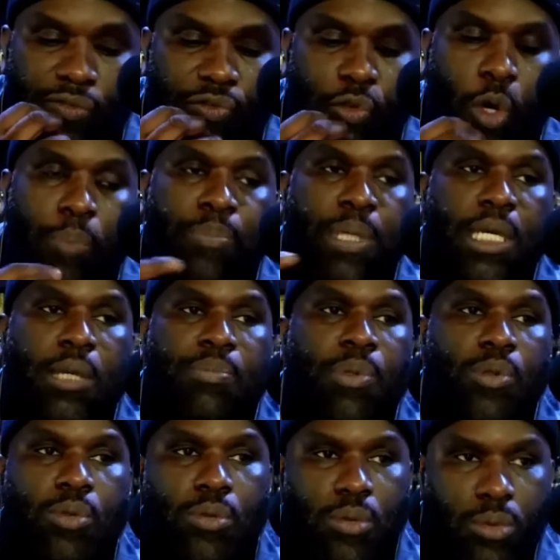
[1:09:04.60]
for
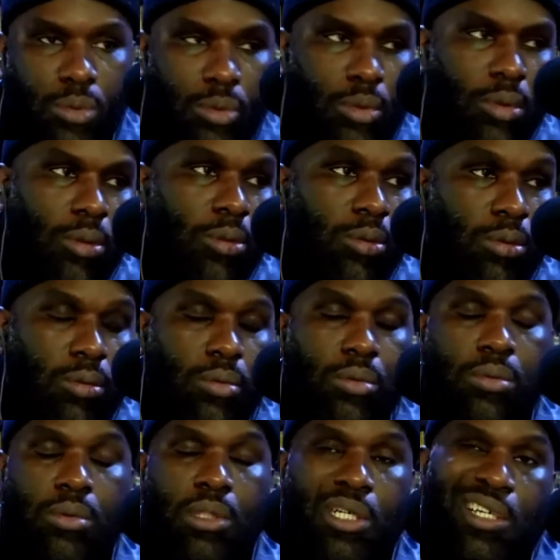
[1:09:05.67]
people who
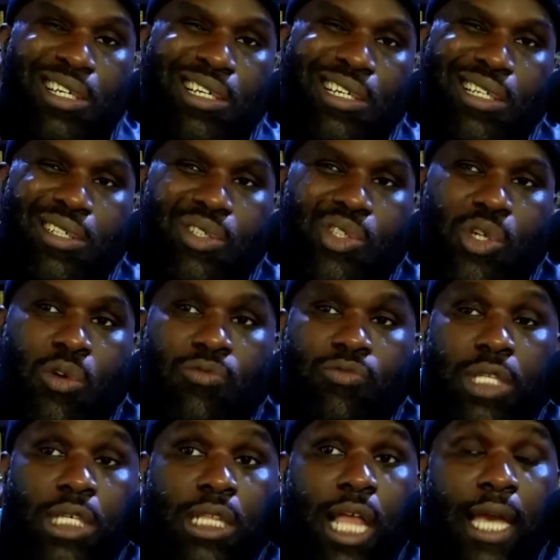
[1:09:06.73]
don't
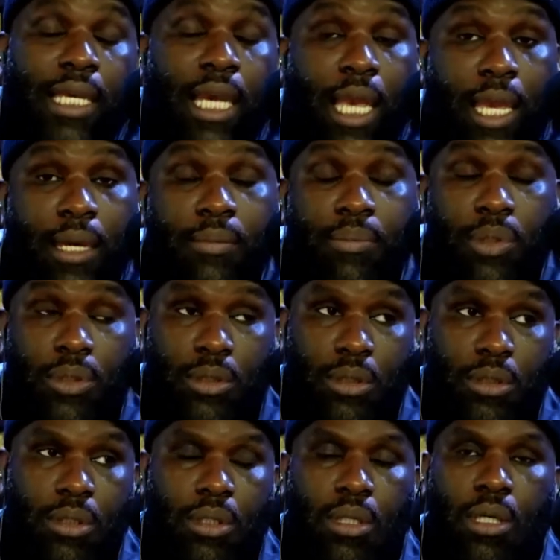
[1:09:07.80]
really like amber.
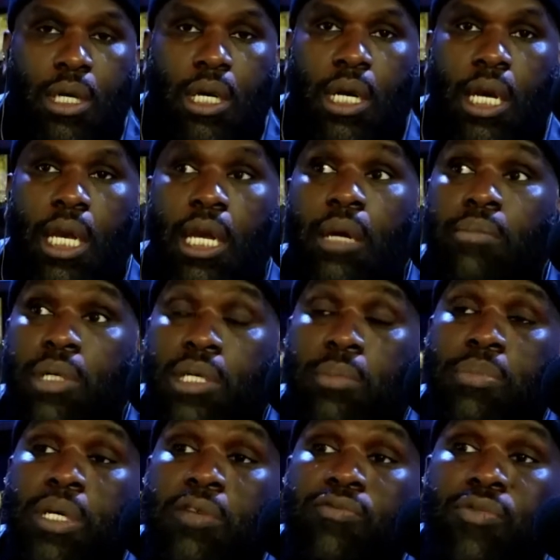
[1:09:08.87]
Amber can
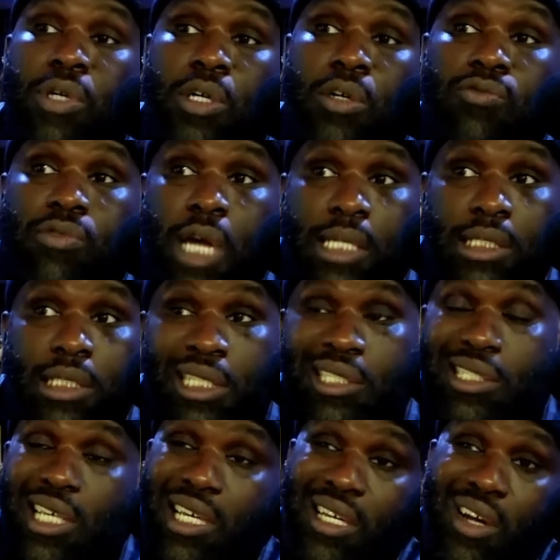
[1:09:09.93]
be real
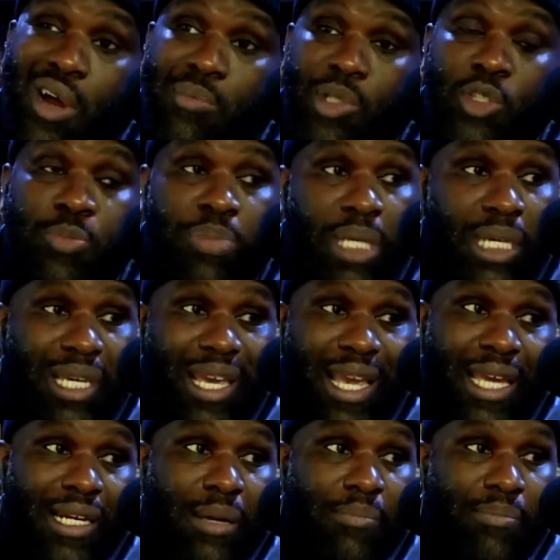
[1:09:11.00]
resinous. It can almost be
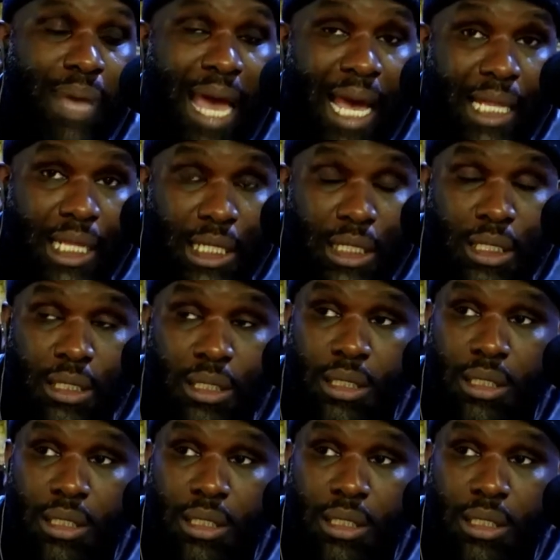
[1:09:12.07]
animalic,